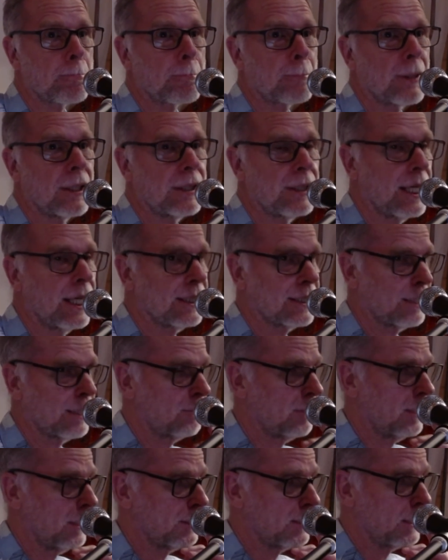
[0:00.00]
Yeah, some
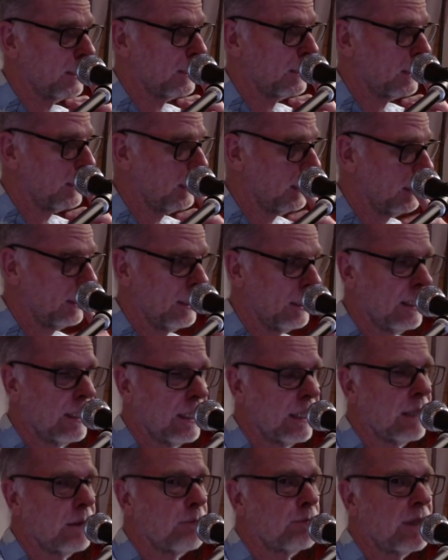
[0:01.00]
years they are.
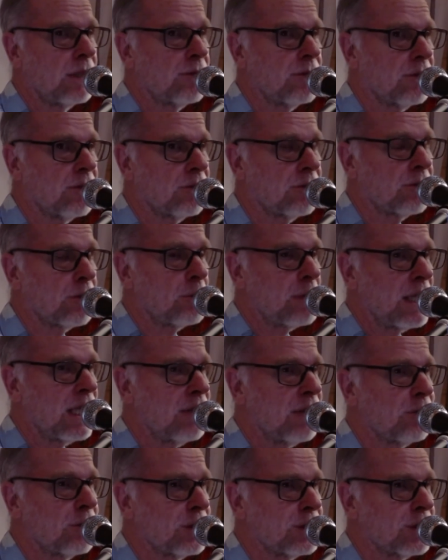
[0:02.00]
But for many
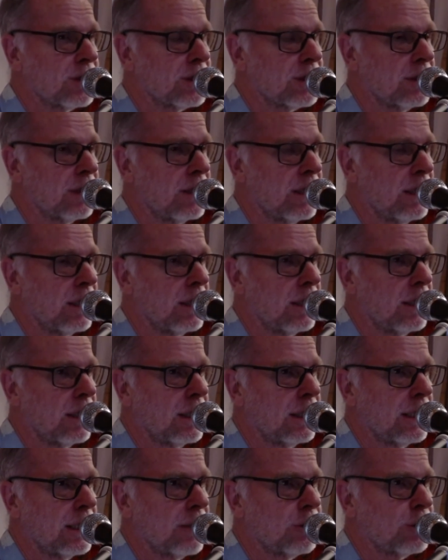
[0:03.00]
of us,
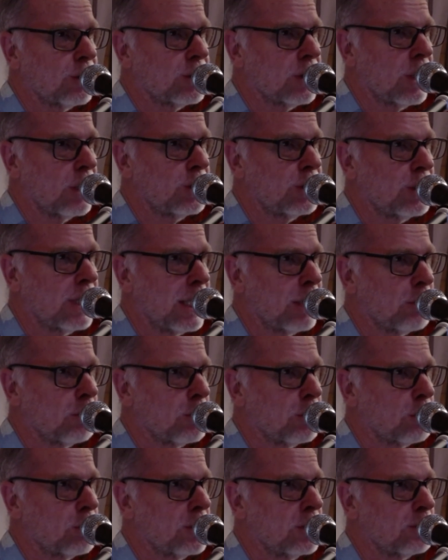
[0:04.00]
they're associated with
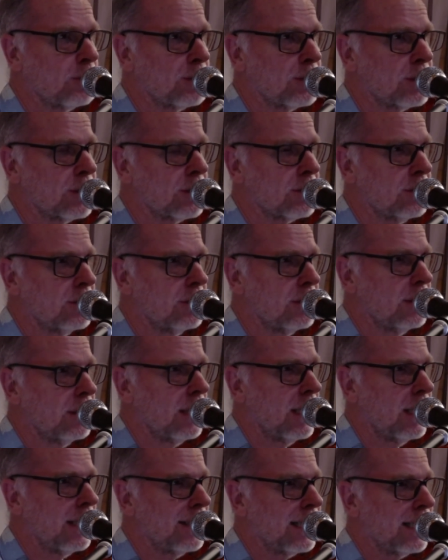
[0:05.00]
Christmas,
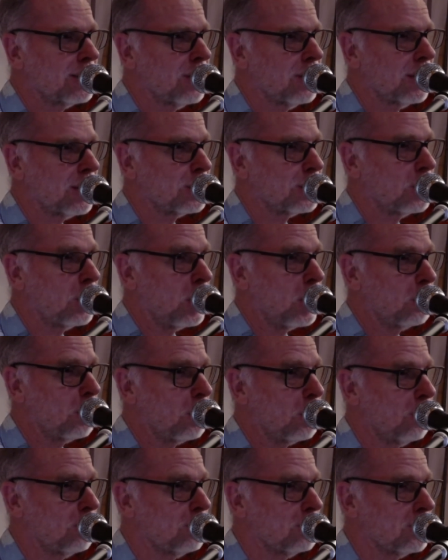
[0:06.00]
and that's like a time
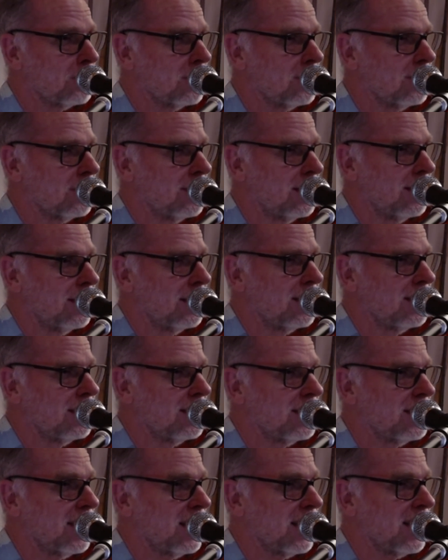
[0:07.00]
off and
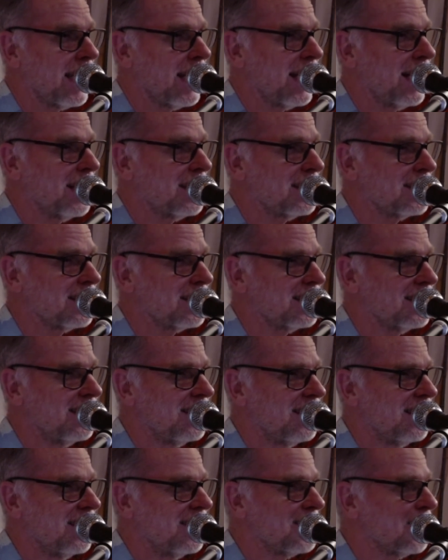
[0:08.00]
chilling out, and
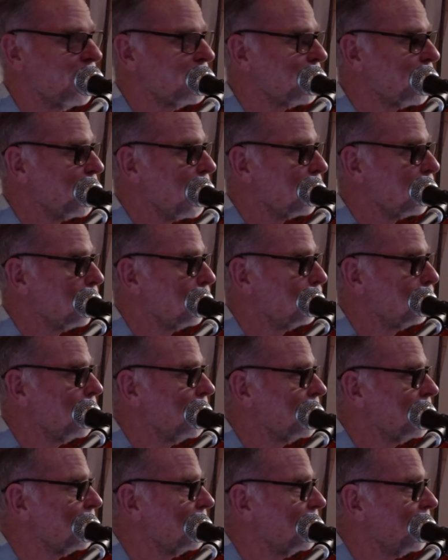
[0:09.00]
so it's a kind of a
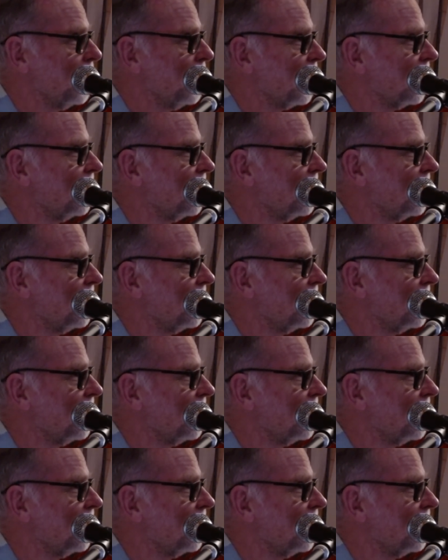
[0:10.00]
pleasant thing.